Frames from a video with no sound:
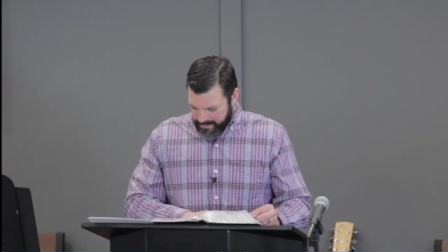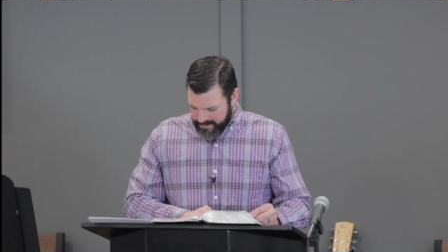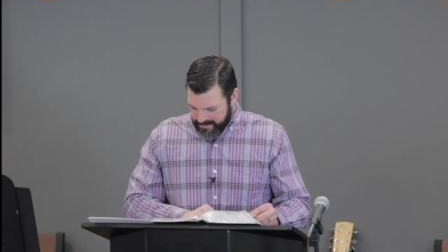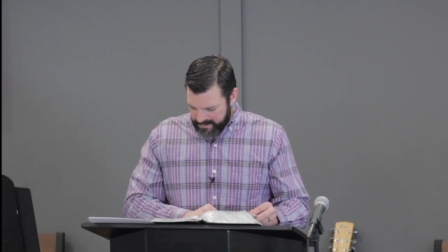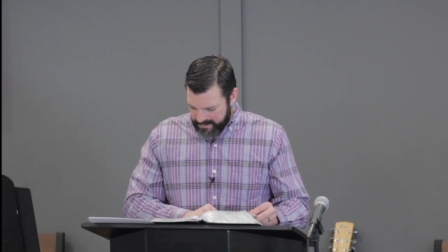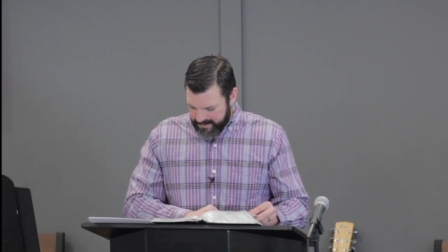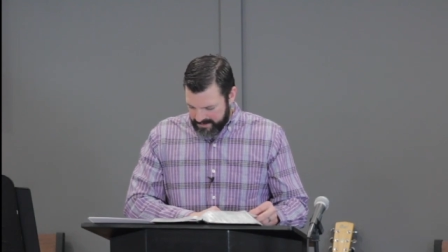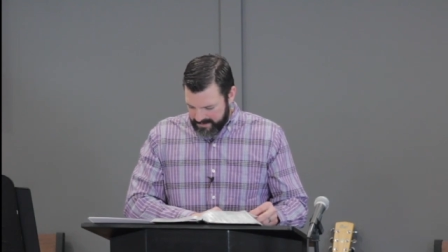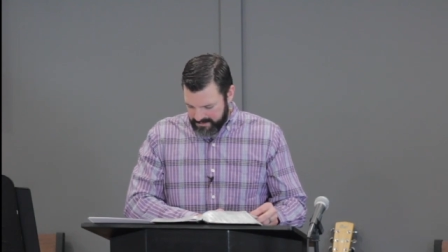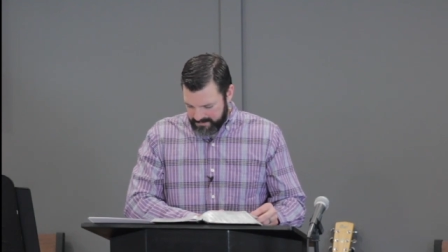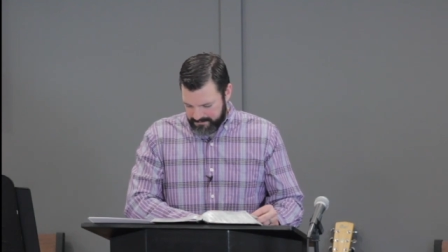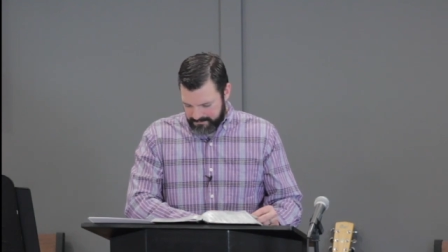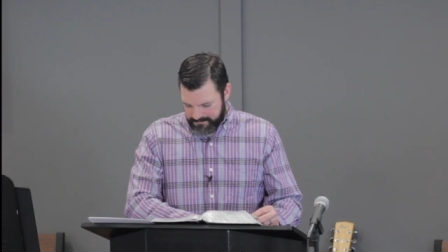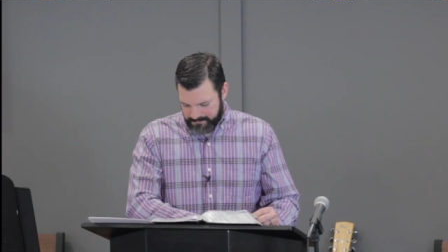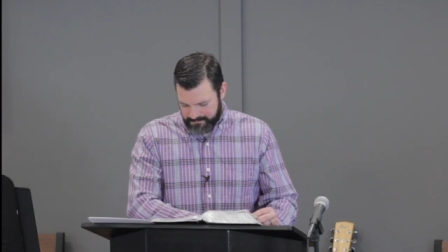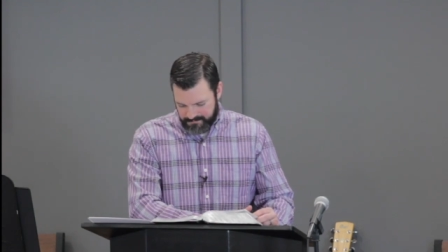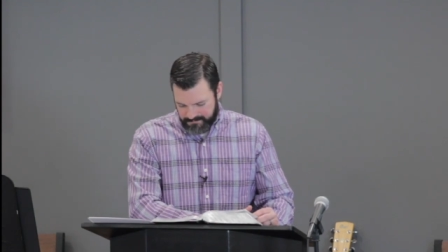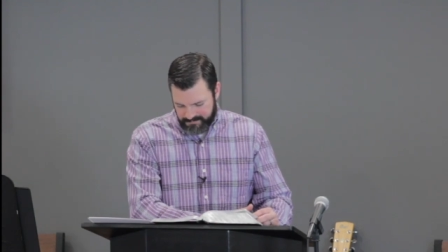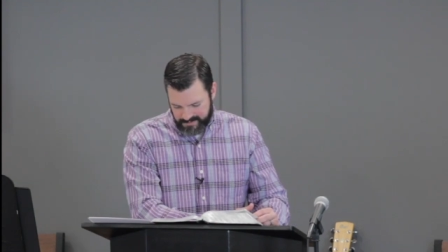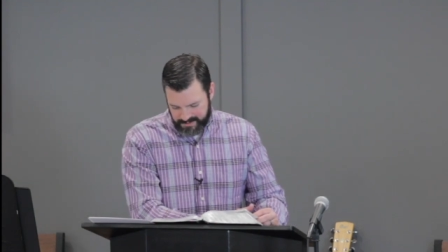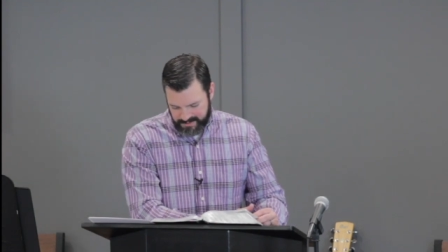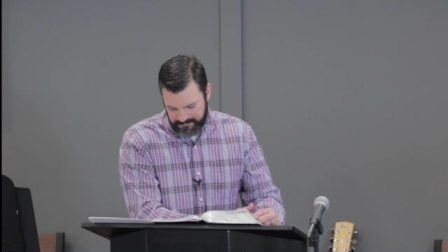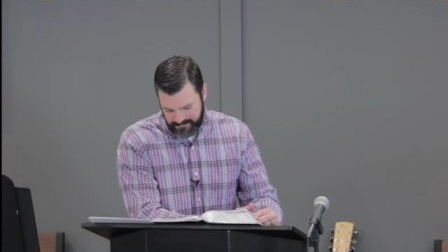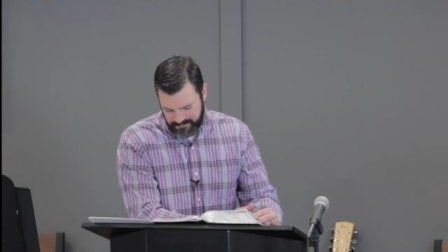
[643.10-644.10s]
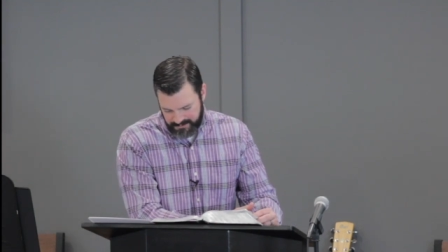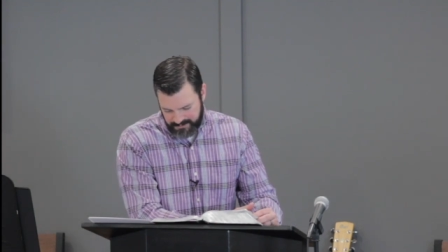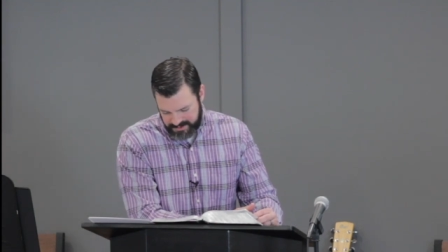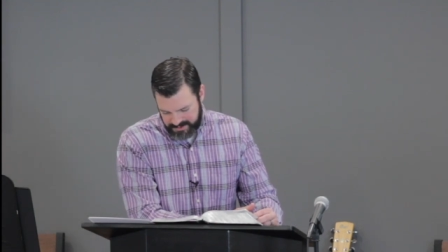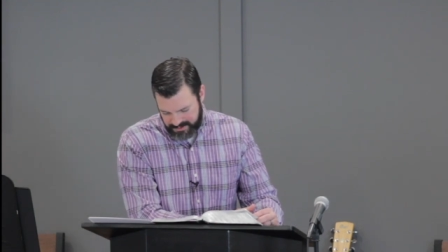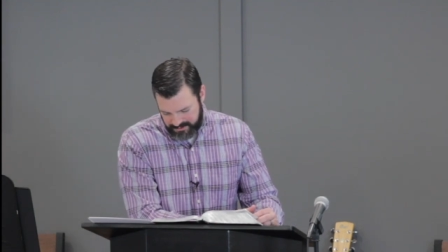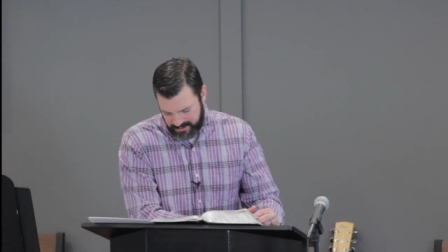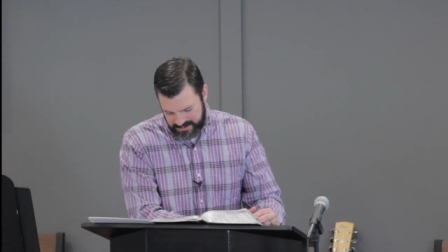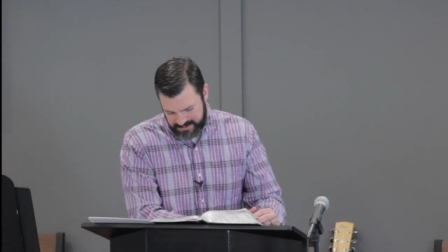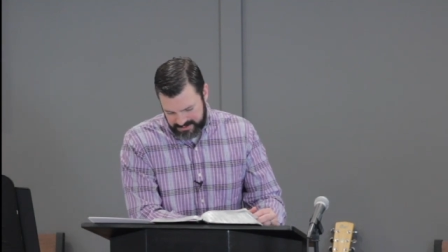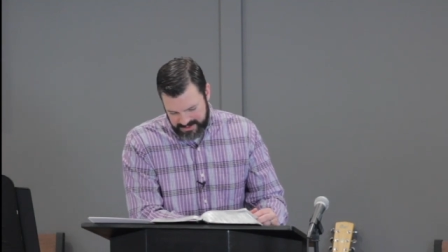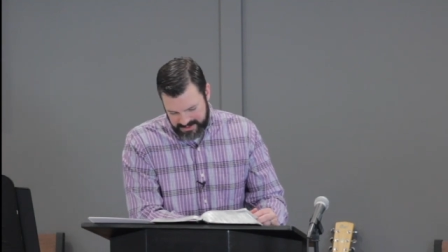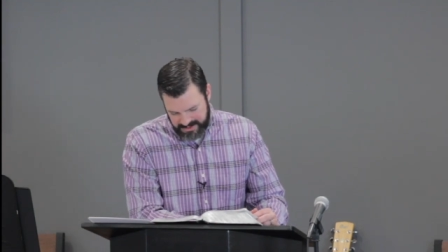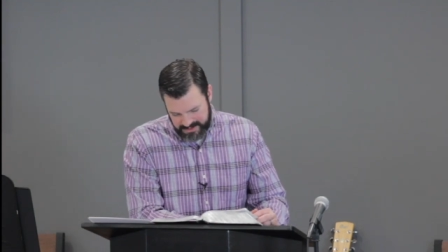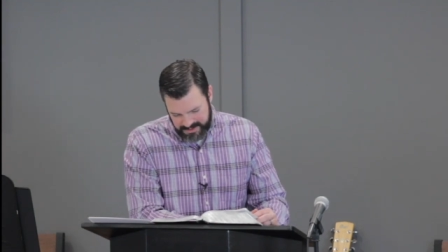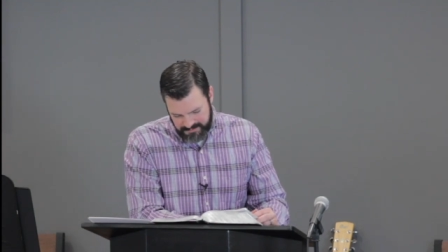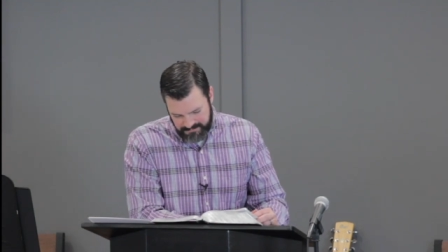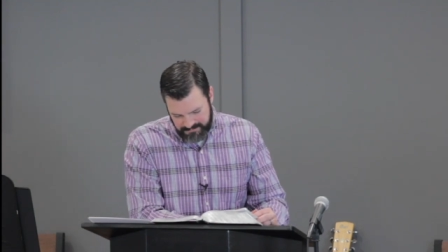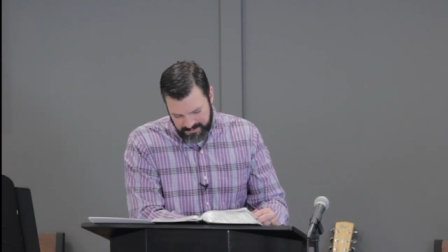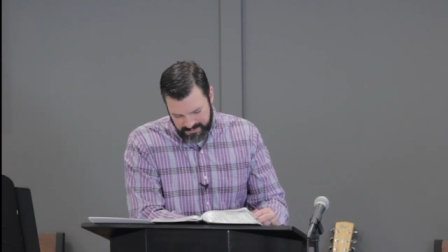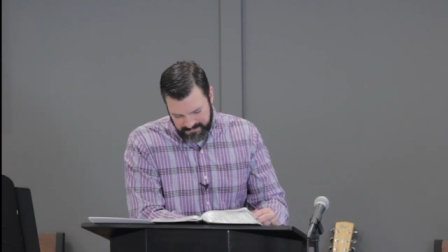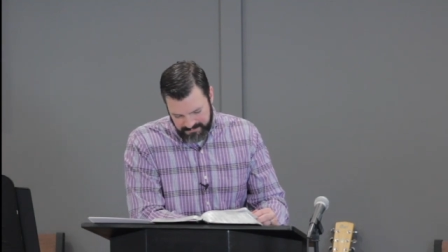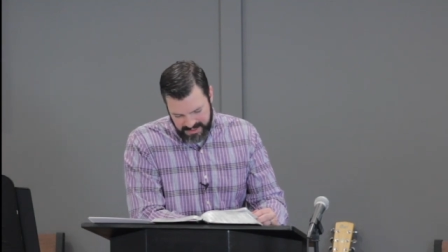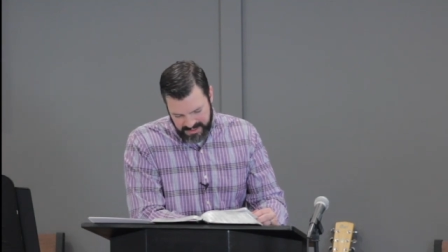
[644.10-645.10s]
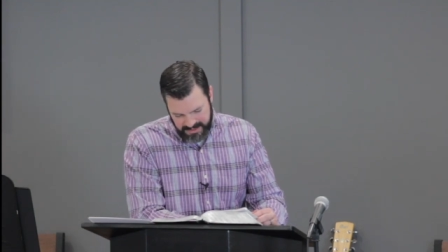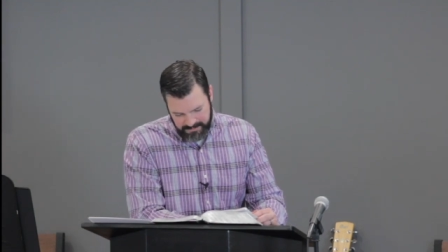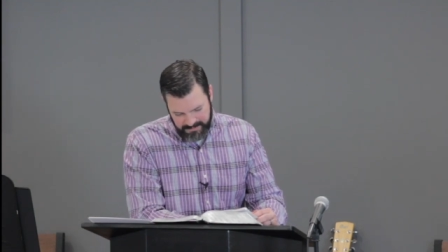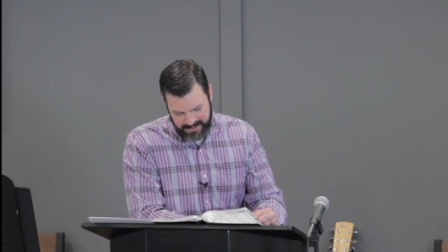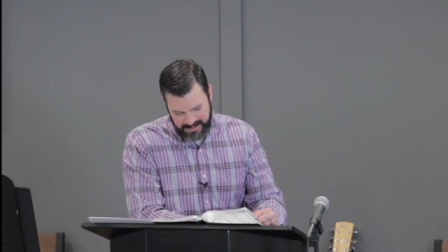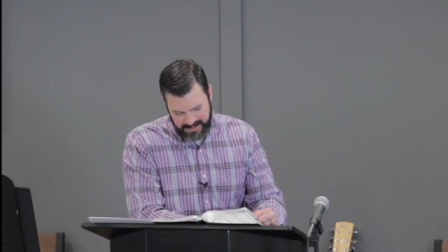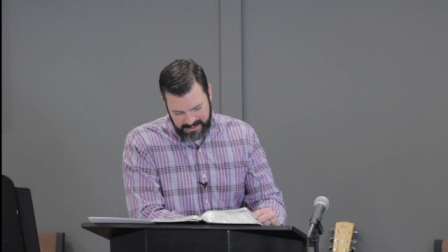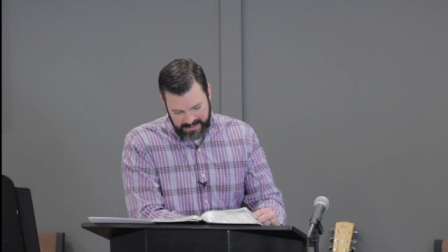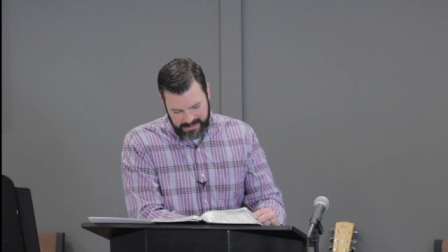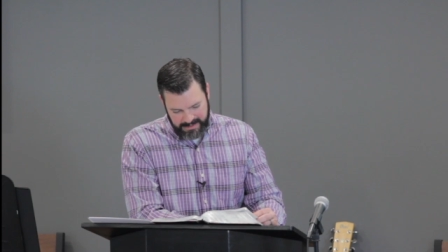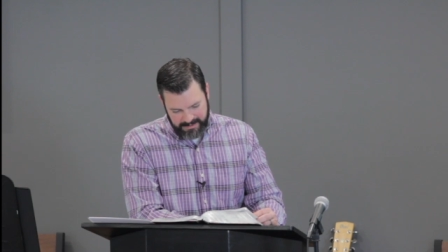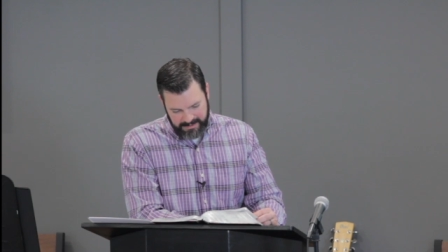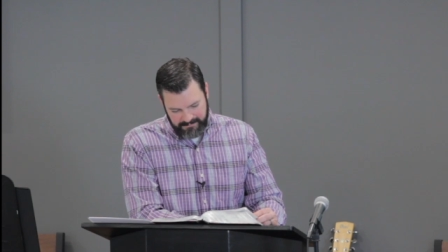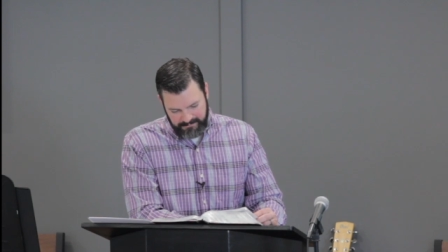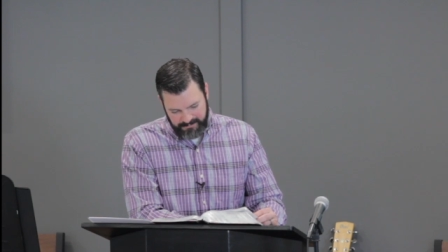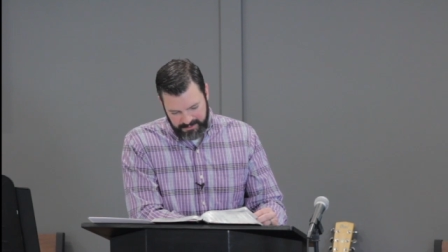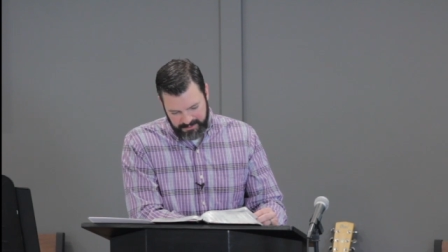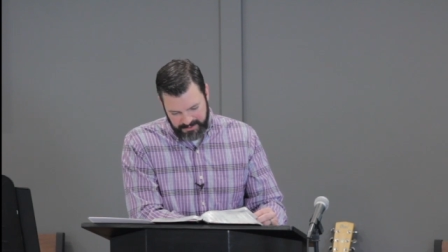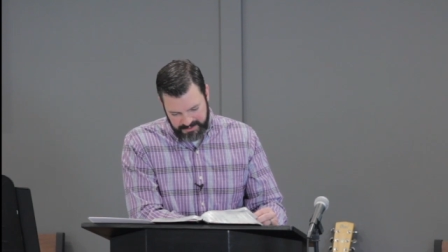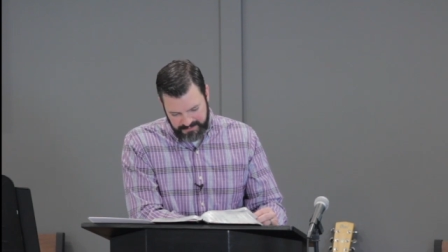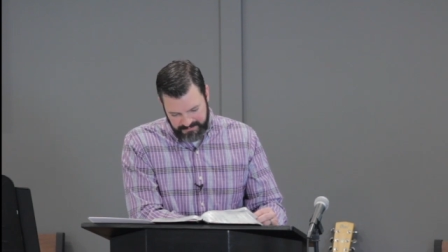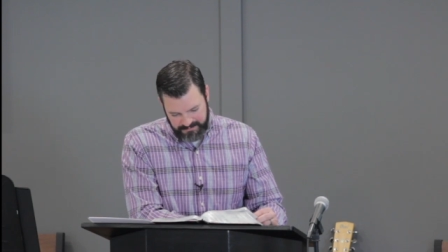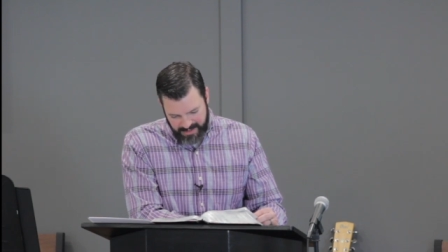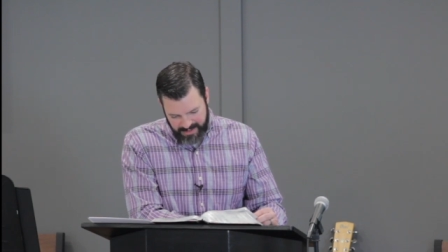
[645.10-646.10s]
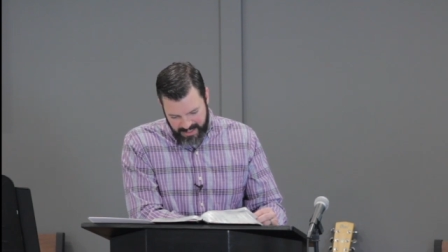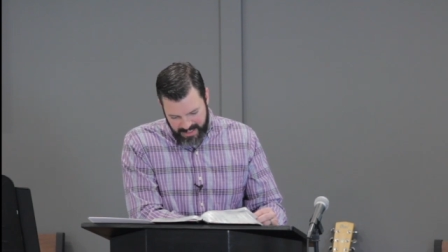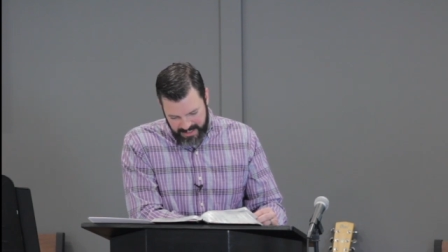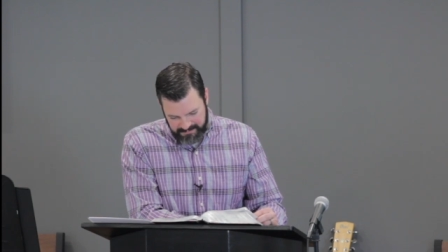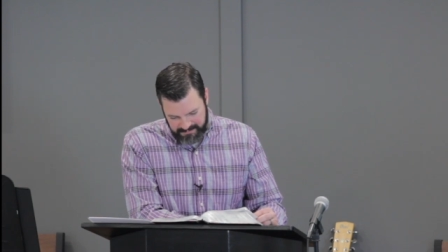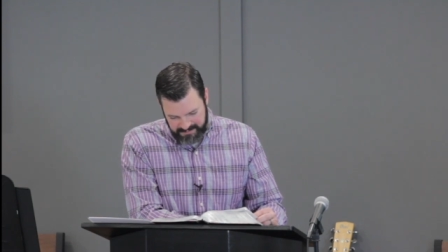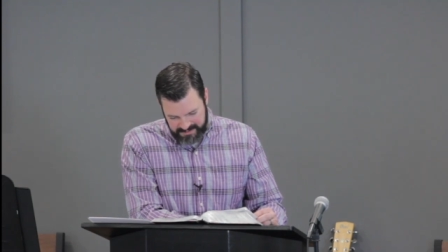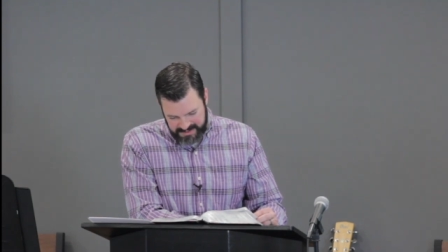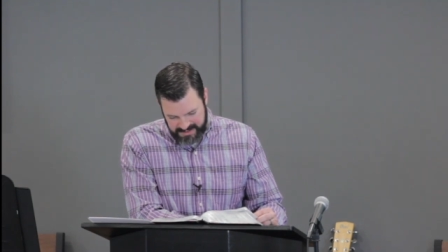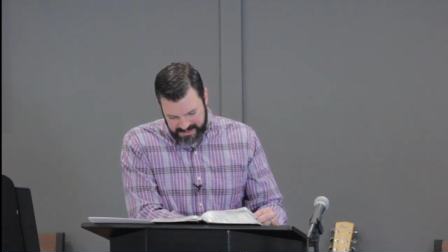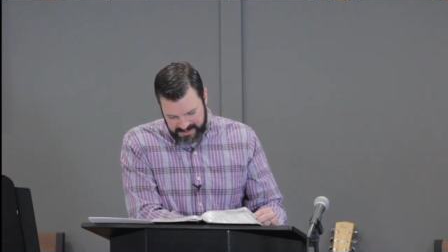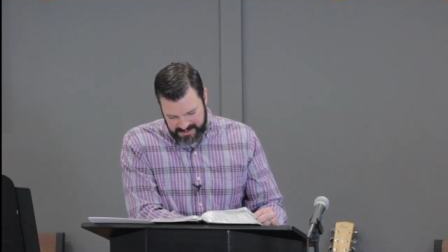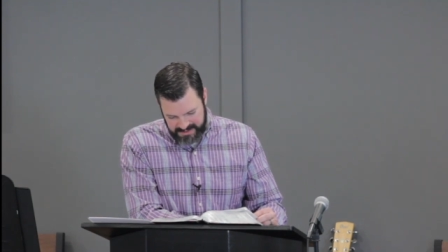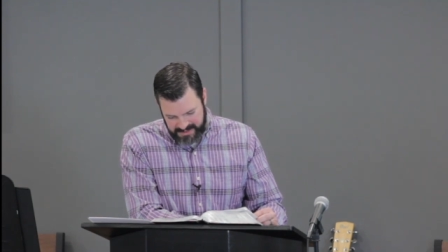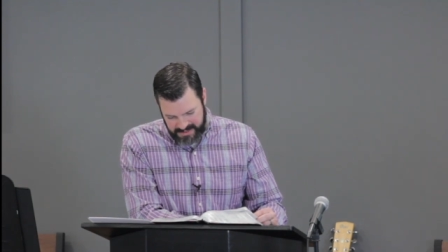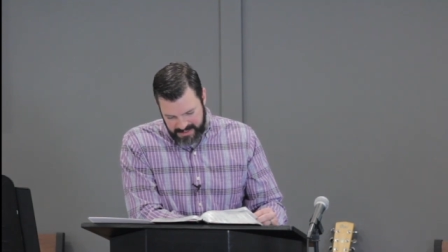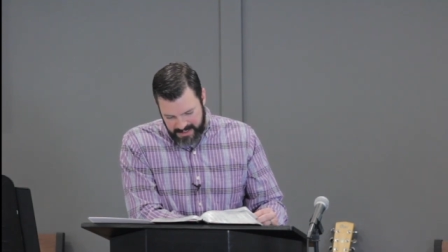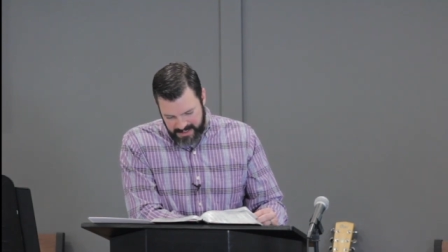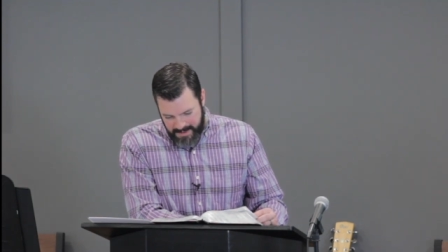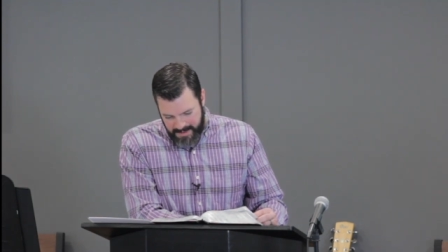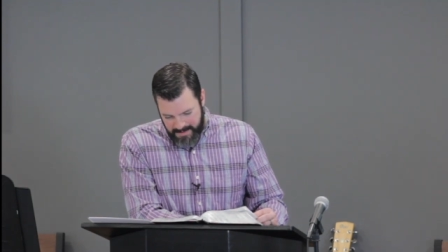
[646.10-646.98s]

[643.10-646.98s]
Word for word: In 1 Corinthians 15, beginning in verse 5, it says,